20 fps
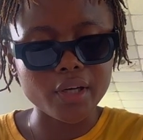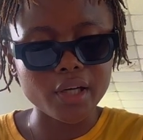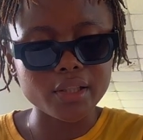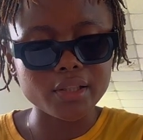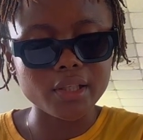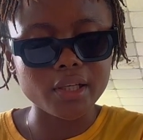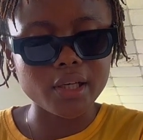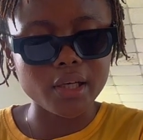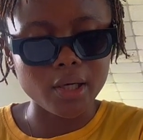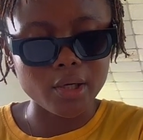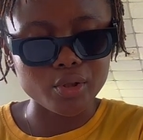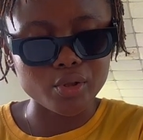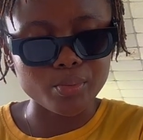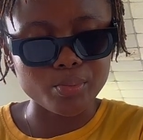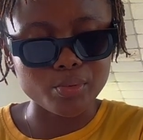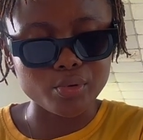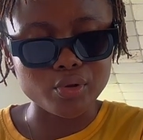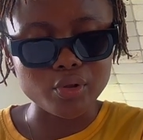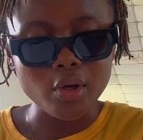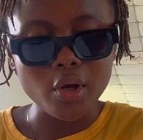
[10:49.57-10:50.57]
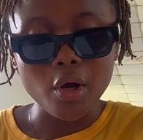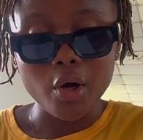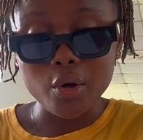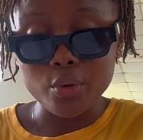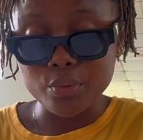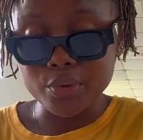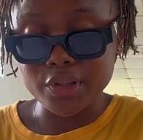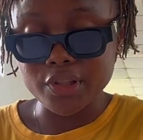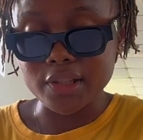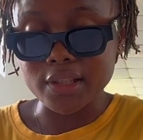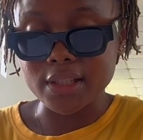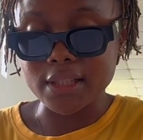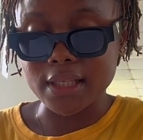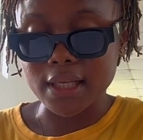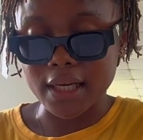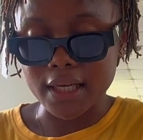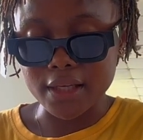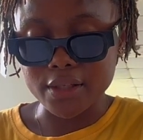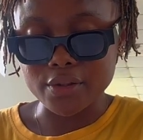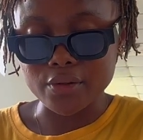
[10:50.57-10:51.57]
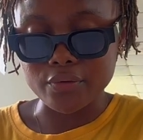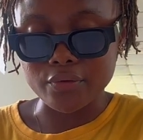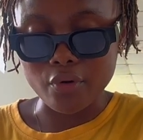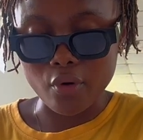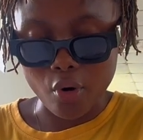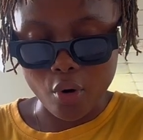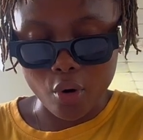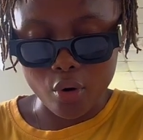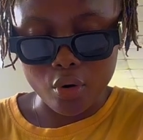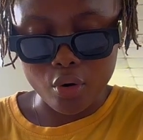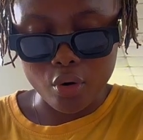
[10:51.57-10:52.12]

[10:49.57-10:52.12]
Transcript: cardiac output, which is the highest of all